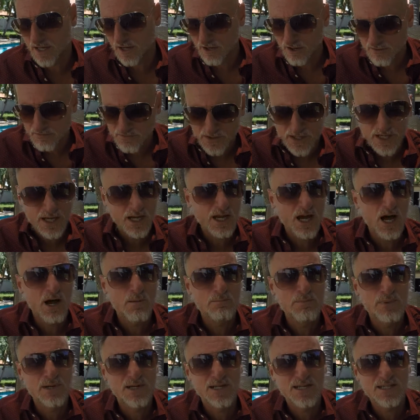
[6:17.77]
and I think
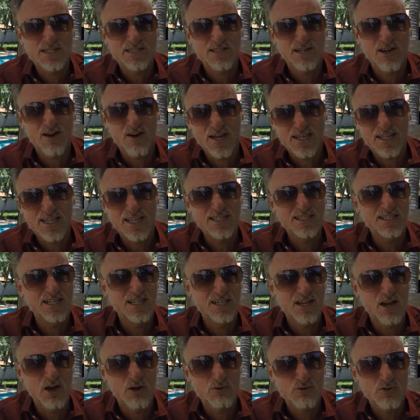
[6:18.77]
companies like
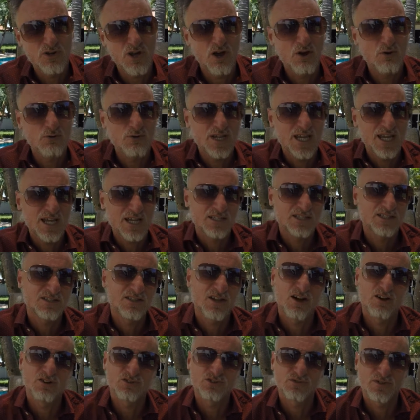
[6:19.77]
Indiegogo,
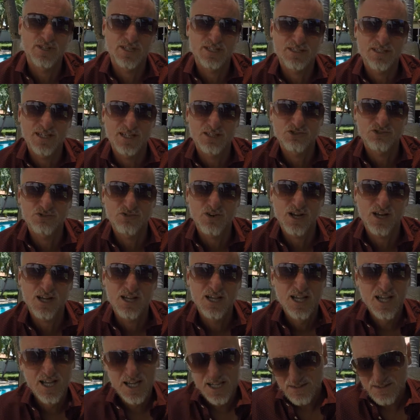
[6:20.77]
Kickstarter, etc.,